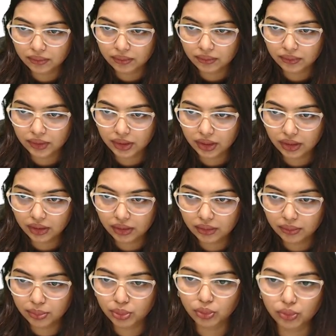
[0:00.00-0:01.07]
Okay,
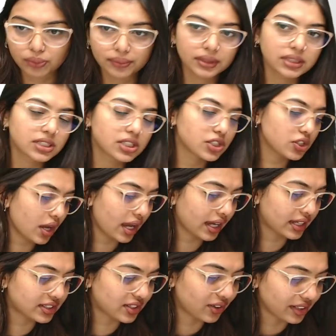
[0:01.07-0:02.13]
boom, this is your
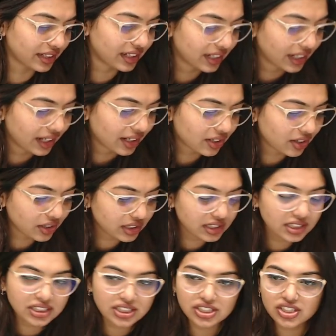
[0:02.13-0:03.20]
axon. Got it?
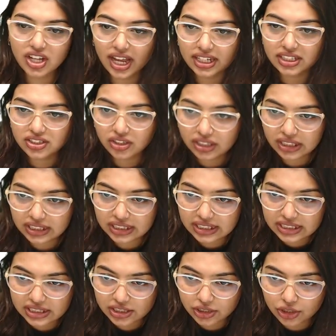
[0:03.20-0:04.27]
This is your axon.
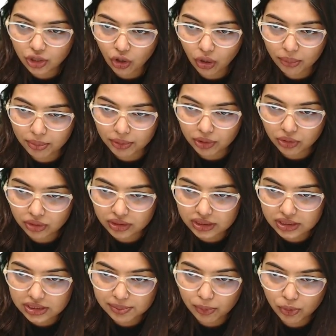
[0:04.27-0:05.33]
This knob,
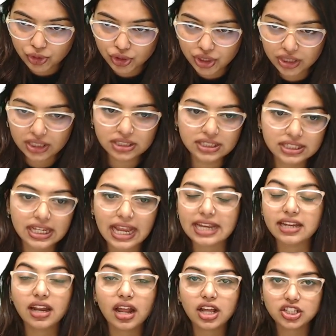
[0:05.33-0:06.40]
this portion is
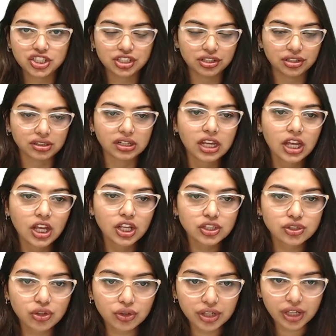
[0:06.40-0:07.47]
enlarged here. So
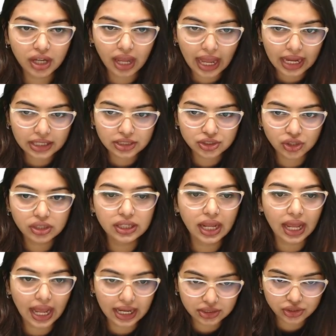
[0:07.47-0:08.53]
look here, axon
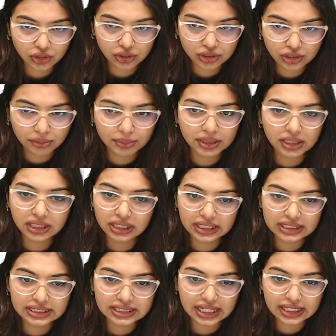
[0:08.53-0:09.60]
terminal.
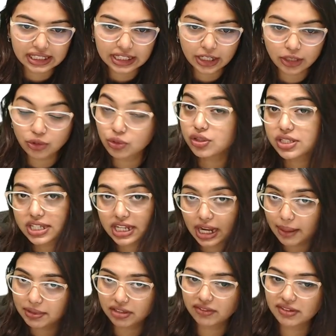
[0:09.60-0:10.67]
Inside that, I told you
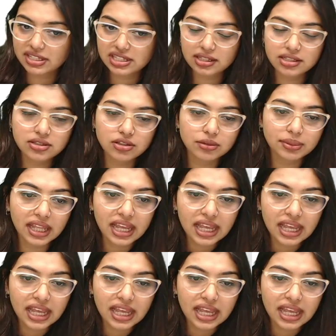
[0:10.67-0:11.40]
synaptic vesicles will be there.